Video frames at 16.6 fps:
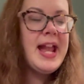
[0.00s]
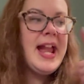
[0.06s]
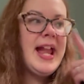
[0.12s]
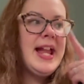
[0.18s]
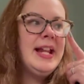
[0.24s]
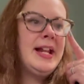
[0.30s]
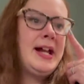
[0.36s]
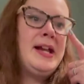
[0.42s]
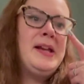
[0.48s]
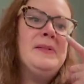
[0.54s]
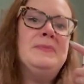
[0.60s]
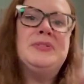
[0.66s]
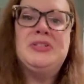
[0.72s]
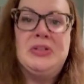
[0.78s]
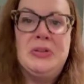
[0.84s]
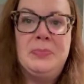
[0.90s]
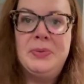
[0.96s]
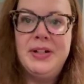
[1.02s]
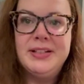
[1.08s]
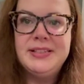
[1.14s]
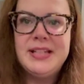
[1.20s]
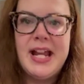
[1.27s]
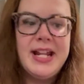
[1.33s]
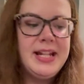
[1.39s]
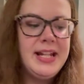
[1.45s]
And I am super
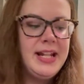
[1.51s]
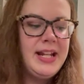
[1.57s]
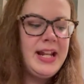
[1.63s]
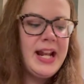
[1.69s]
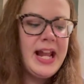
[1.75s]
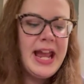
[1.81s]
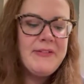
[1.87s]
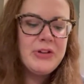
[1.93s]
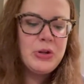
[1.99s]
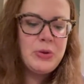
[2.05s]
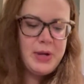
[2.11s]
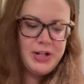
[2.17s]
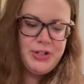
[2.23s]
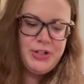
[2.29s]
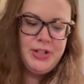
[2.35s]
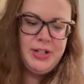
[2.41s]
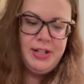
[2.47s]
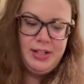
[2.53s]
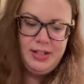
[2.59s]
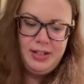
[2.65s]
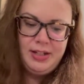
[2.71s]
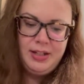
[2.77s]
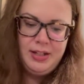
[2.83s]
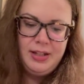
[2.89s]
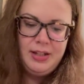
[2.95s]
excited. And I have a
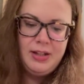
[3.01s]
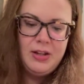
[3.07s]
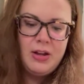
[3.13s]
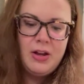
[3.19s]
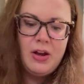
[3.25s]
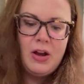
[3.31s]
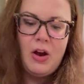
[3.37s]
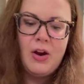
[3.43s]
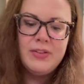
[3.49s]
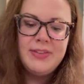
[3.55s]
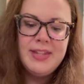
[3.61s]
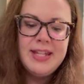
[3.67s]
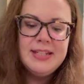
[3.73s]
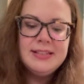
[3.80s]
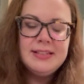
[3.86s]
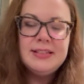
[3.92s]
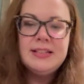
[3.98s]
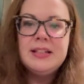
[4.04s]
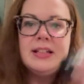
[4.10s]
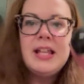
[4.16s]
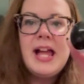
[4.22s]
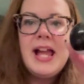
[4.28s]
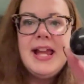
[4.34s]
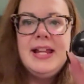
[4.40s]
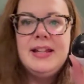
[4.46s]
question. Are these
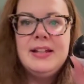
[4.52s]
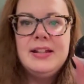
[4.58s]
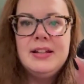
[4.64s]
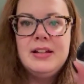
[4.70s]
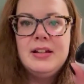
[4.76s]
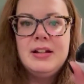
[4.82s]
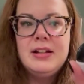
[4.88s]
like,